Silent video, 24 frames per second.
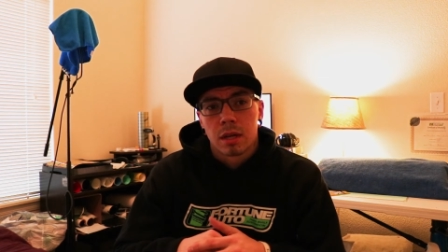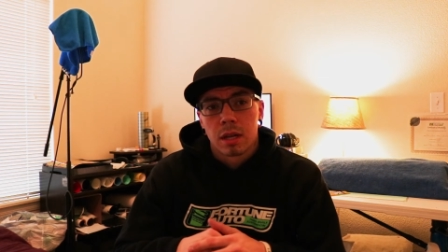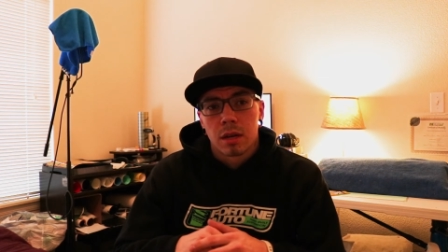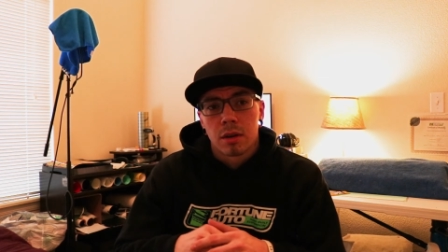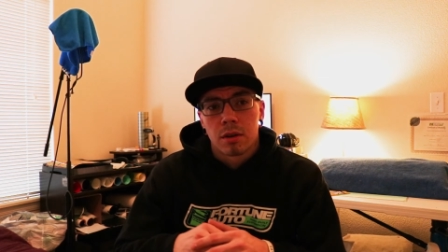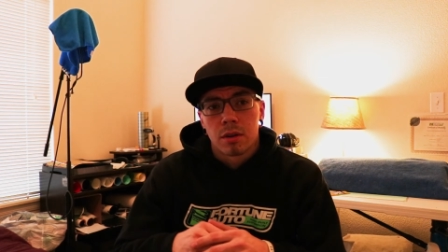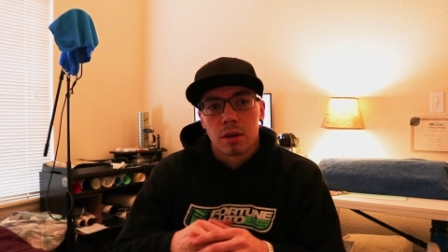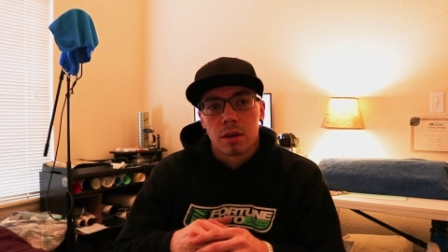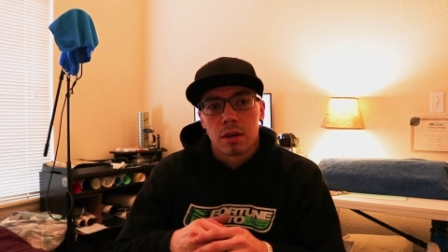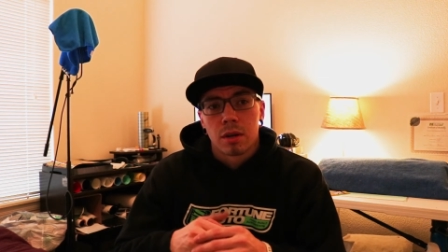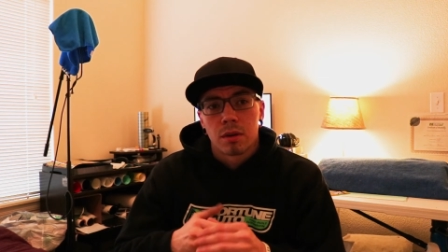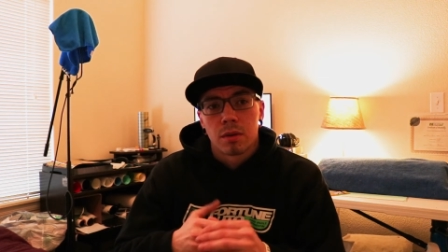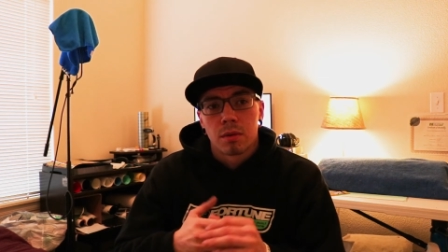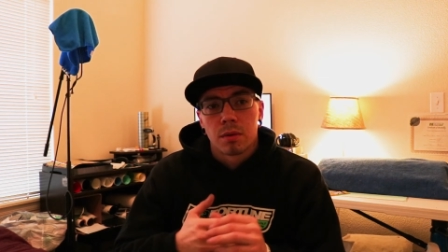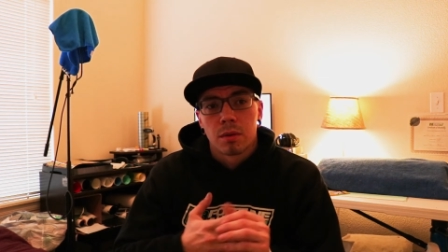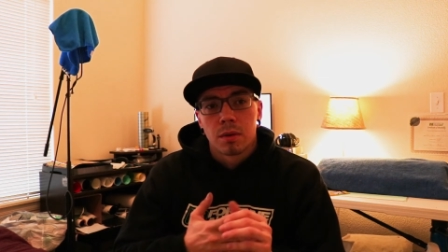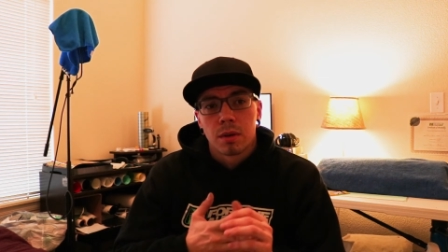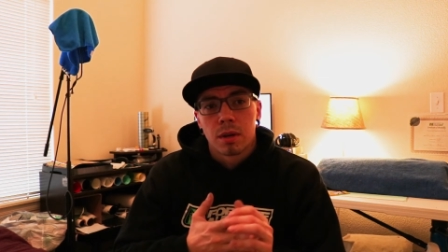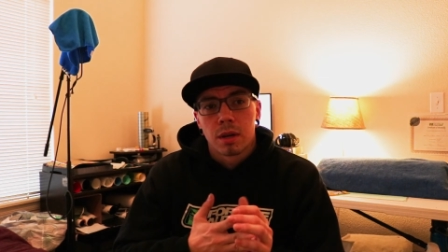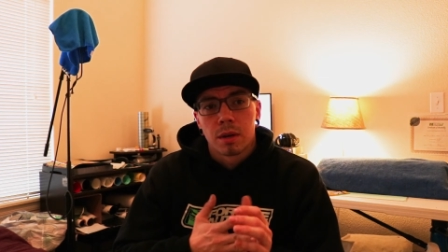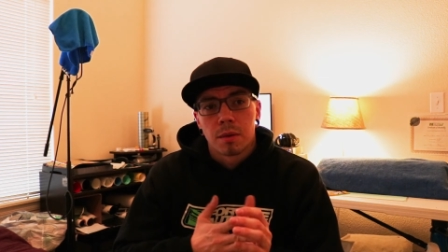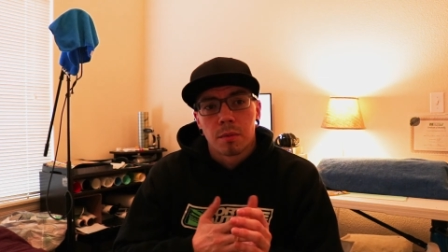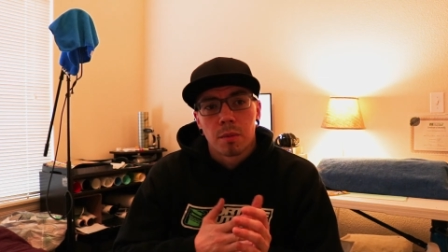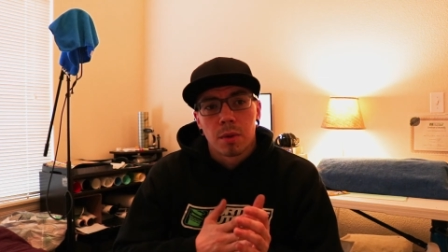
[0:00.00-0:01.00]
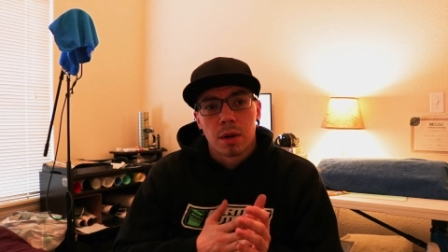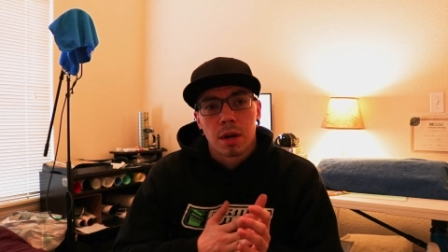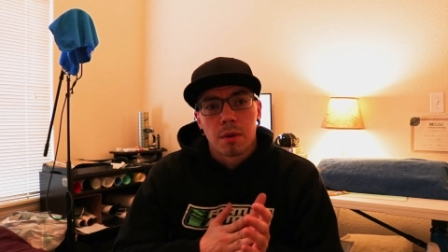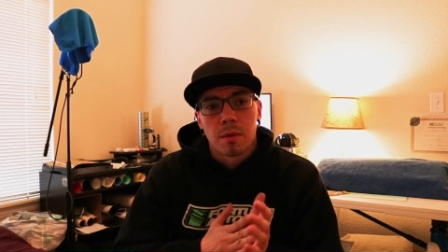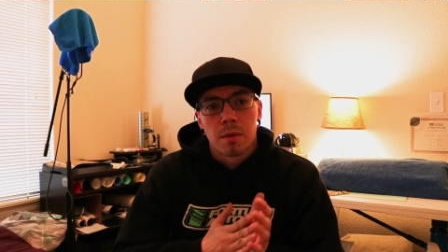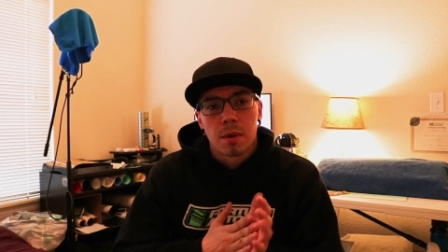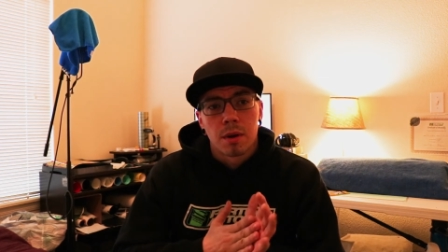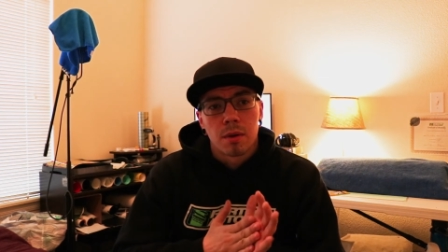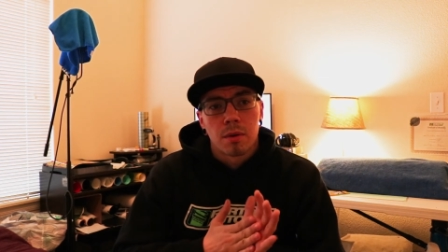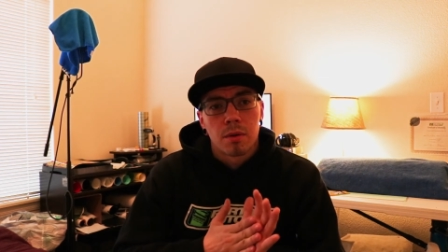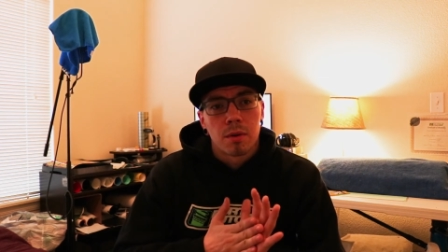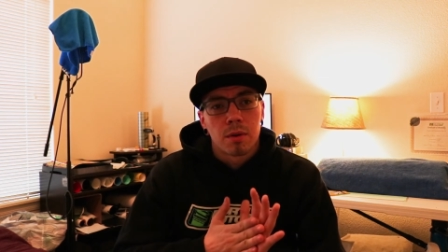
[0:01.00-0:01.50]
I don't know what I
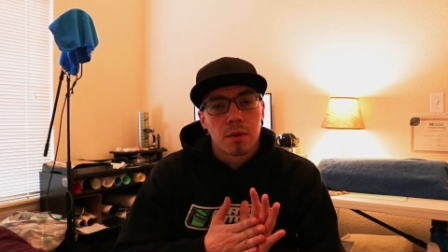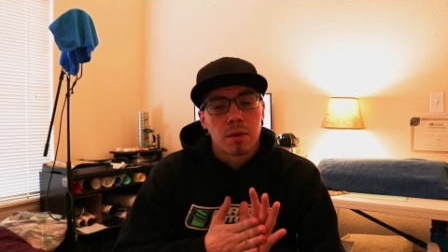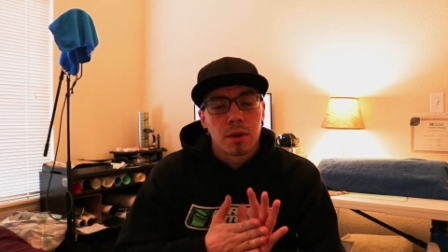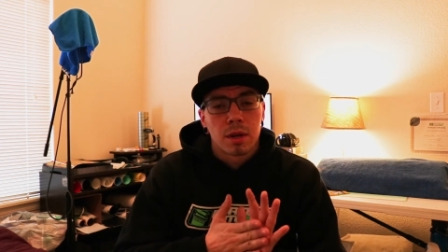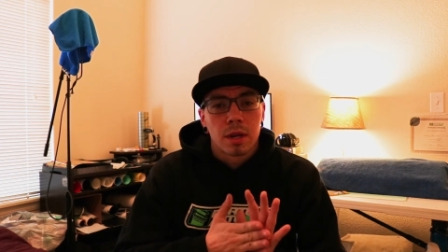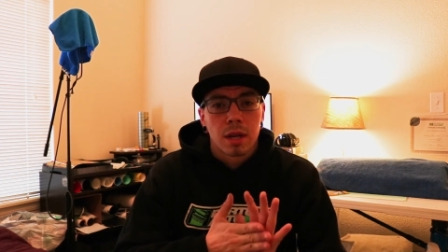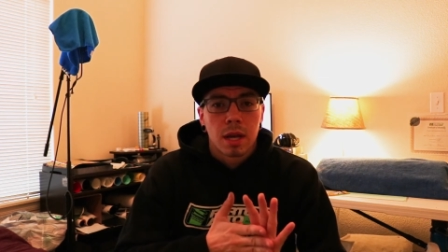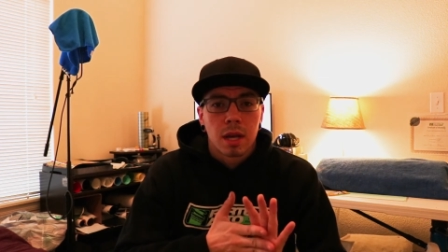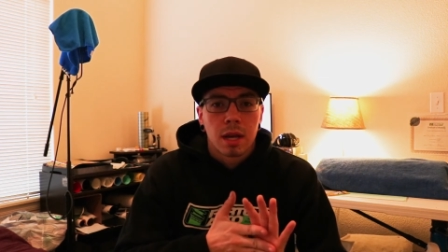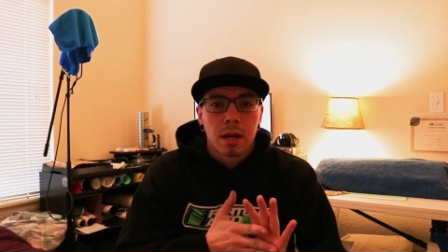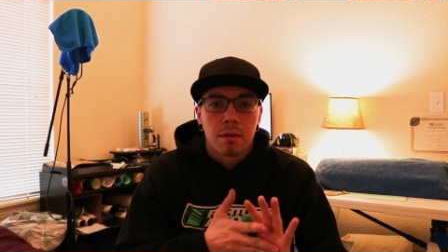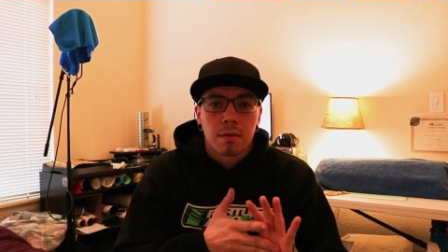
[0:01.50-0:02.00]
want to order yet,